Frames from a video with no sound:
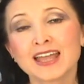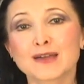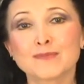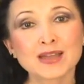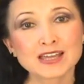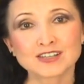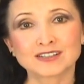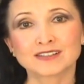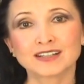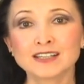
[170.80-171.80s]

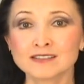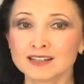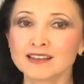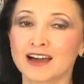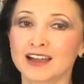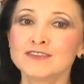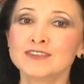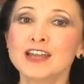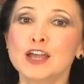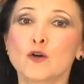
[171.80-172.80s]
Matter is alive
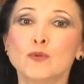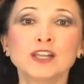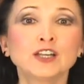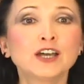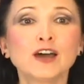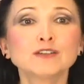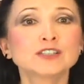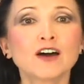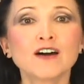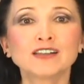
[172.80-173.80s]
when it goes
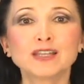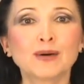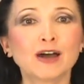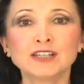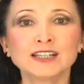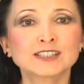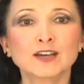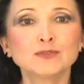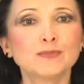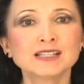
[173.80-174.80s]
on about its
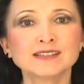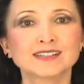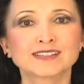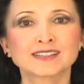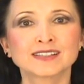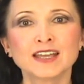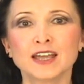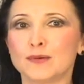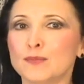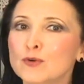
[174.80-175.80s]
own business,
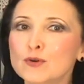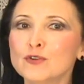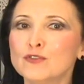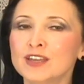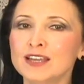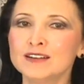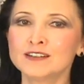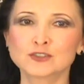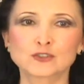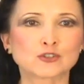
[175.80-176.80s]
moving,
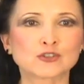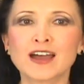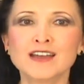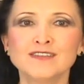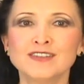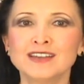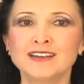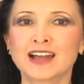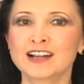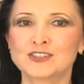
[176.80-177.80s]

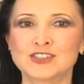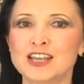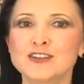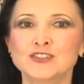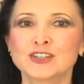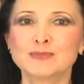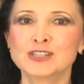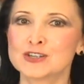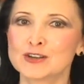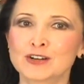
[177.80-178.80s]
striving, exchanging
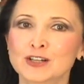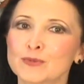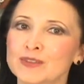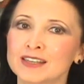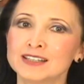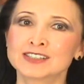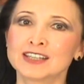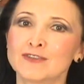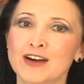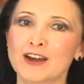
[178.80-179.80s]
material with its
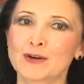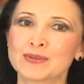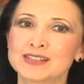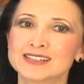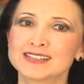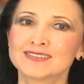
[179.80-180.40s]
environment.